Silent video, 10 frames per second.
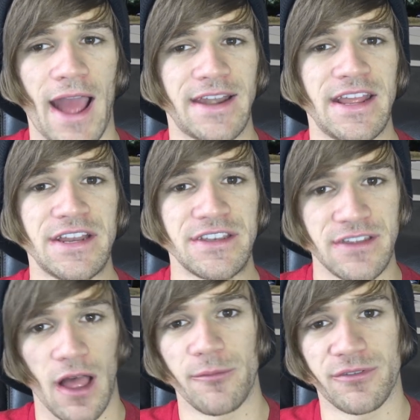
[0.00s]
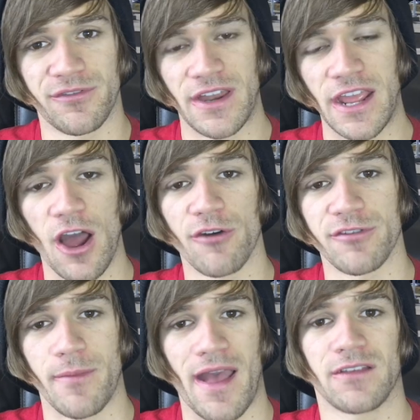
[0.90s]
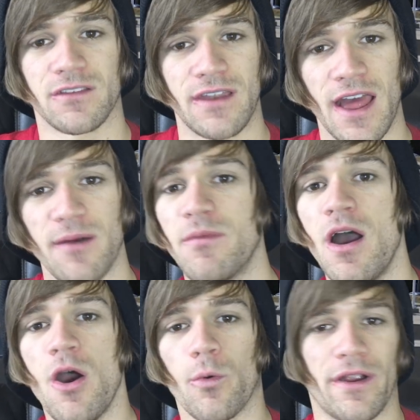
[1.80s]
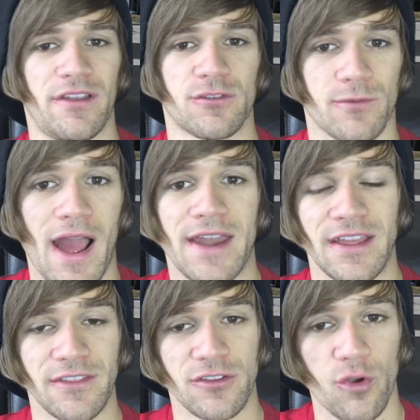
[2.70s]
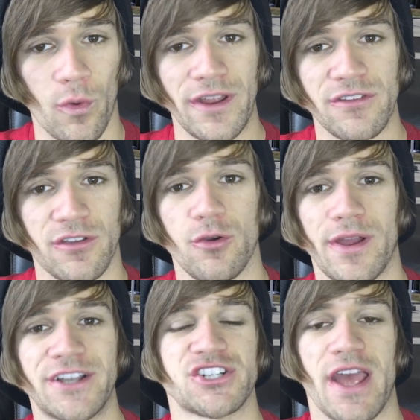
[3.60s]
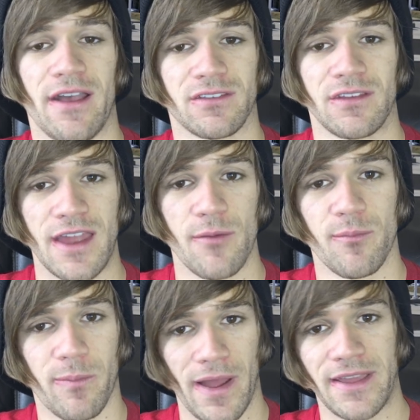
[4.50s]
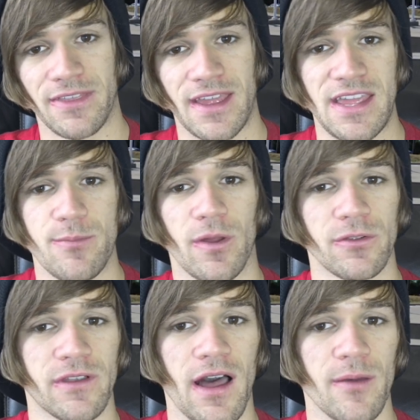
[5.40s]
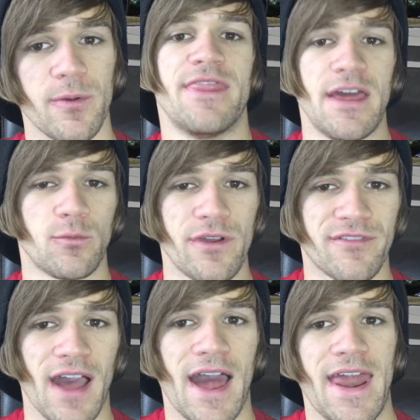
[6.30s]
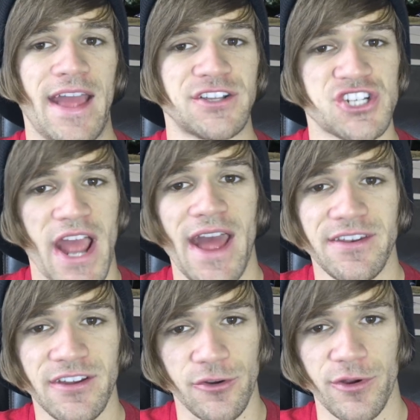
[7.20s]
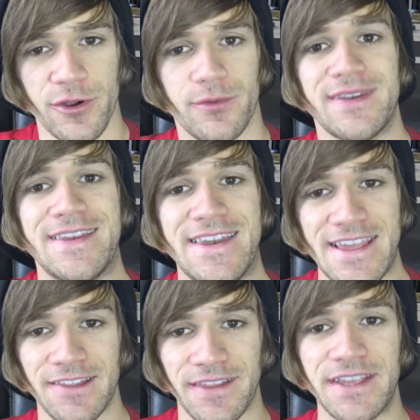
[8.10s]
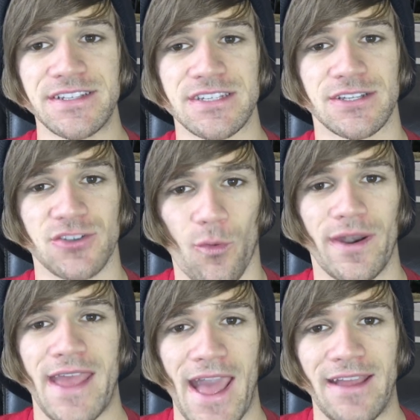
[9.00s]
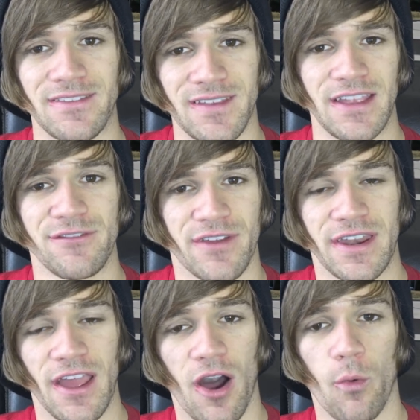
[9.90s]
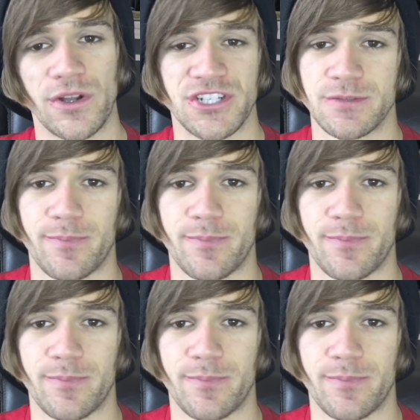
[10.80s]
I Need Dubs video from S&M where he's riding the 22-inch S&M bike that he built up. Then we've got a Chad DeGroot Kneelies 2018 video, which is